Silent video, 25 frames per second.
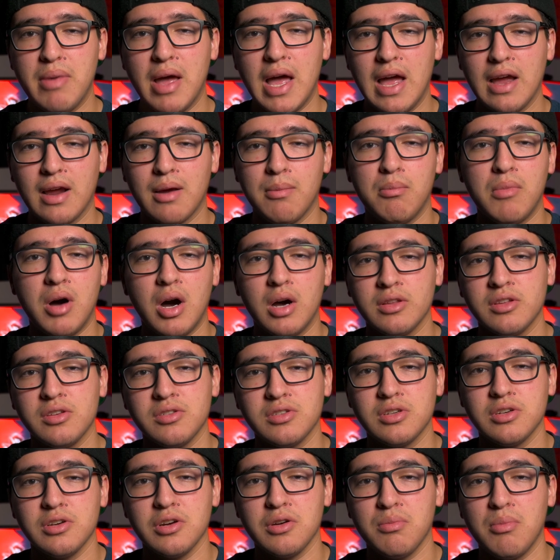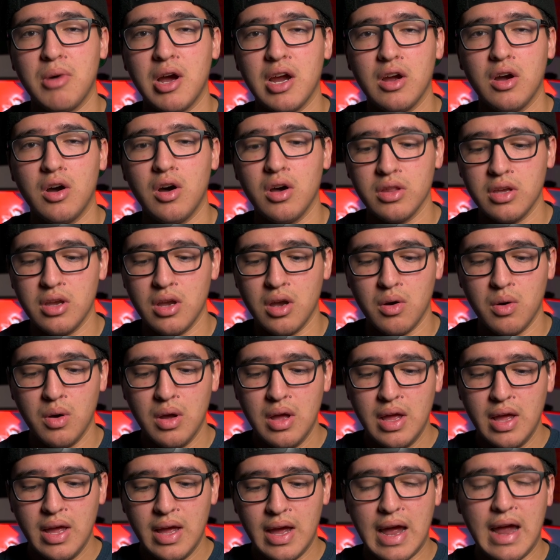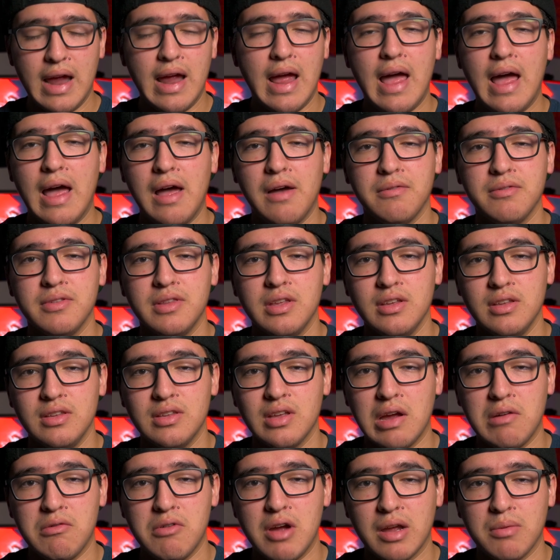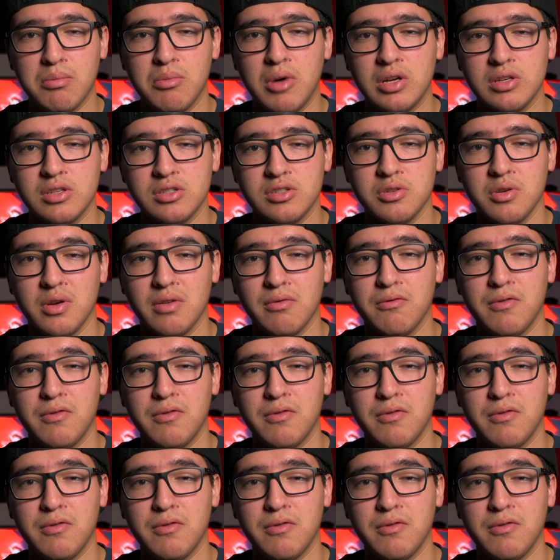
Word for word: back, monitor my audio, I have the direct monitoring